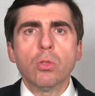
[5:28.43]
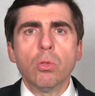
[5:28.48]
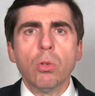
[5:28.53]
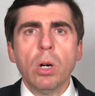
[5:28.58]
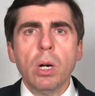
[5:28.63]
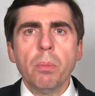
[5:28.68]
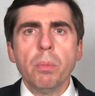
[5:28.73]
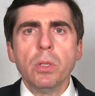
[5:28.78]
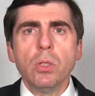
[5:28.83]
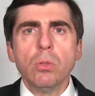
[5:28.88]

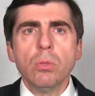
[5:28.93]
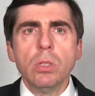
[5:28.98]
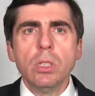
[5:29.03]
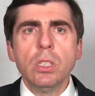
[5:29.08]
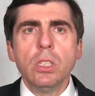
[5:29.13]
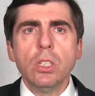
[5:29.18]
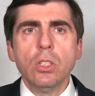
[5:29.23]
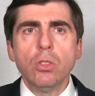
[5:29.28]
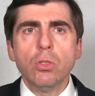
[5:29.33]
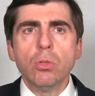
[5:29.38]
trauma to
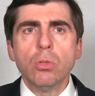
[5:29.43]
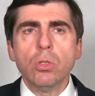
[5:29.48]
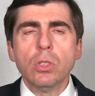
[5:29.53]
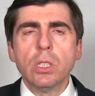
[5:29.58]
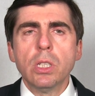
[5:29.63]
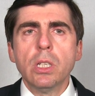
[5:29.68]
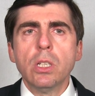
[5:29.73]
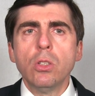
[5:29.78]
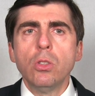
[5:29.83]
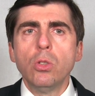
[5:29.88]
the
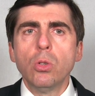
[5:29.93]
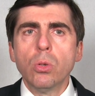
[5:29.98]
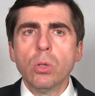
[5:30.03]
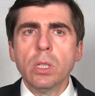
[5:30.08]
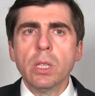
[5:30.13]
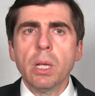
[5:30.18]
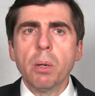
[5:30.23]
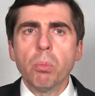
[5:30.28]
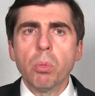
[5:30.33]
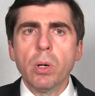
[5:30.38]
tissues
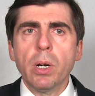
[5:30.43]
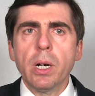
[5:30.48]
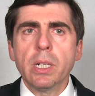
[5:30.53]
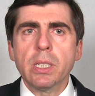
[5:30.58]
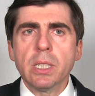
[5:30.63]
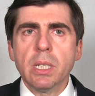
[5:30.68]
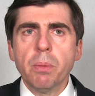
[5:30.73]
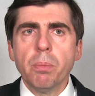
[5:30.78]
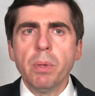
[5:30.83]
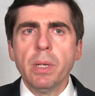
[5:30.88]
during
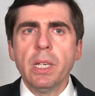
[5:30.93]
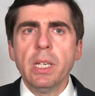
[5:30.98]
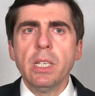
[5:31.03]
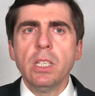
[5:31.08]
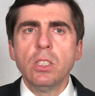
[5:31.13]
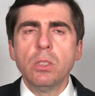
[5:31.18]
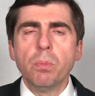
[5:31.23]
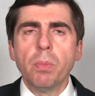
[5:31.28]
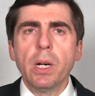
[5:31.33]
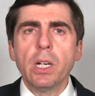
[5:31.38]

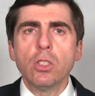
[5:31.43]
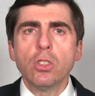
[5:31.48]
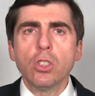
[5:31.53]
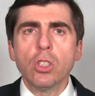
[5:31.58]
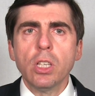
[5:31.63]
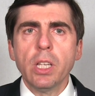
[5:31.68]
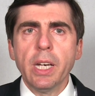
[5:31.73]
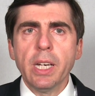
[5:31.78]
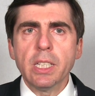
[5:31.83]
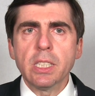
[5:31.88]
laparoscopy is
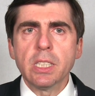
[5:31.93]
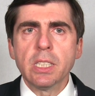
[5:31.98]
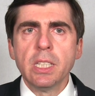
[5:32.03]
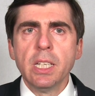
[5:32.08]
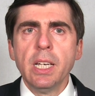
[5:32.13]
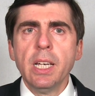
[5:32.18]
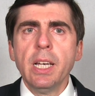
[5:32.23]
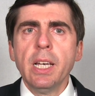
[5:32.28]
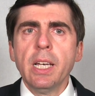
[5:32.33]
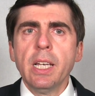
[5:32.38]
much
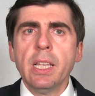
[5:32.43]
less